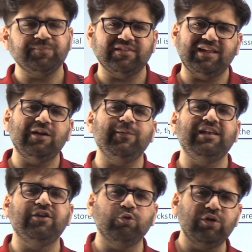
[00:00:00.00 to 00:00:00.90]
there are
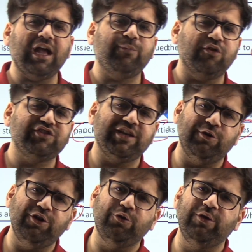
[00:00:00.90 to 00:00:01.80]
mainly two types of
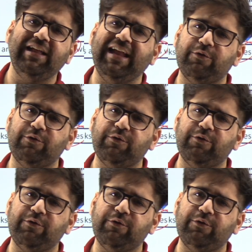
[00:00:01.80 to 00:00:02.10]
shareholder only: